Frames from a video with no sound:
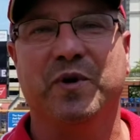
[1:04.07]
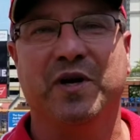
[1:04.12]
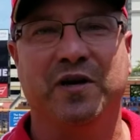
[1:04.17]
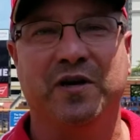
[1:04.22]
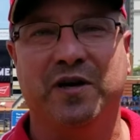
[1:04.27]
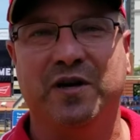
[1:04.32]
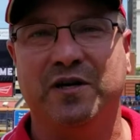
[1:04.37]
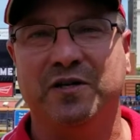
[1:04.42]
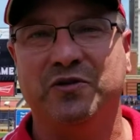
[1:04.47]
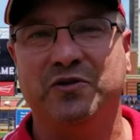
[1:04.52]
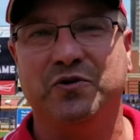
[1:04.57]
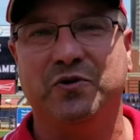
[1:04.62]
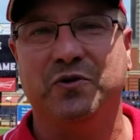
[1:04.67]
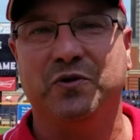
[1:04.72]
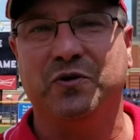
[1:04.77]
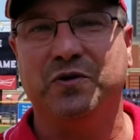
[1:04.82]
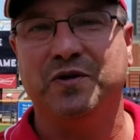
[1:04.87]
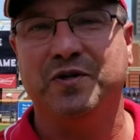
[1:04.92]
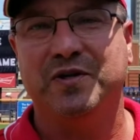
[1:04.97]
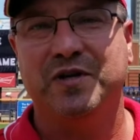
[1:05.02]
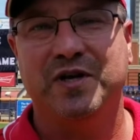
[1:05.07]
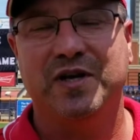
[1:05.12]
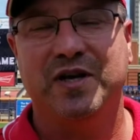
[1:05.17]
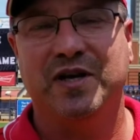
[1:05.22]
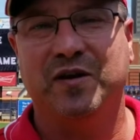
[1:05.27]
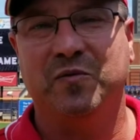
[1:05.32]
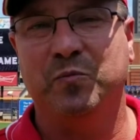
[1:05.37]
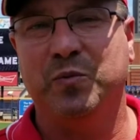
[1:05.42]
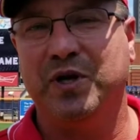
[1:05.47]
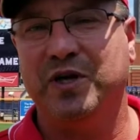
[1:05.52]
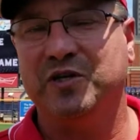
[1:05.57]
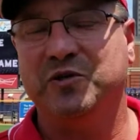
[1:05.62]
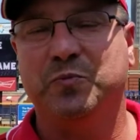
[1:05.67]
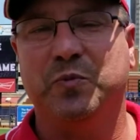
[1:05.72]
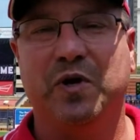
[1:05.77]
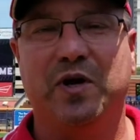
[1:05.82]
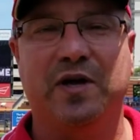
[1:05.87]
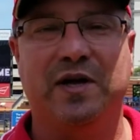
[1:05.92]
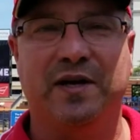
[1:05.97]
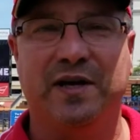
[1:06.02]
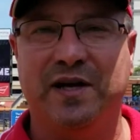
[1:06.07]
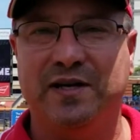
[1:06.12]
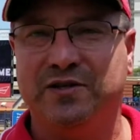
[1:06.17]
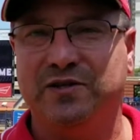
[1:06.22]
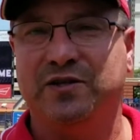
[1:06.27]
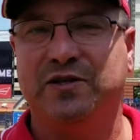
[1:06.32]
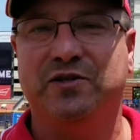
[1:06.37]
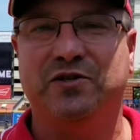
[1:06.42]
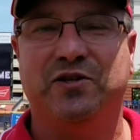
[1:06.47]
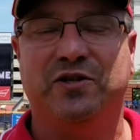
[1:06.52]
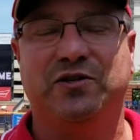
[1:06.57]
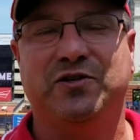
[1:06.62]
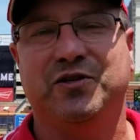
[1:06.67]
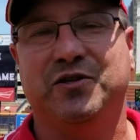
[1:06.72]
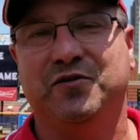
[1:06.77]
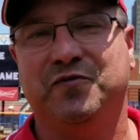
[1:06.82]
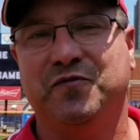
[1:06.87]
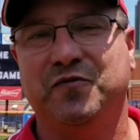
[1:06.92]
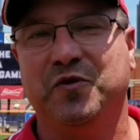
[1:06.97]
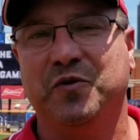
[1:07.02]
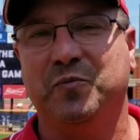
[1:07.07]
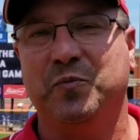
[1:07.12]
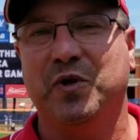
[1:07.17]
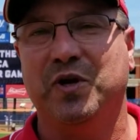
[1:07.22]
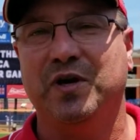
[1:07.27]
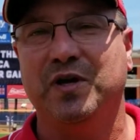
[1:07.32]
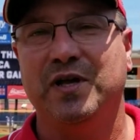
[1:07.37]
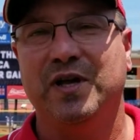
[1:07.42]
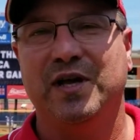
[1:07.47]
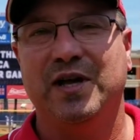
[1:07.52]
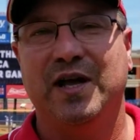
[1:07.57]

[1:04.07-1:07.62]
in high school in baseball and as an assistant in football.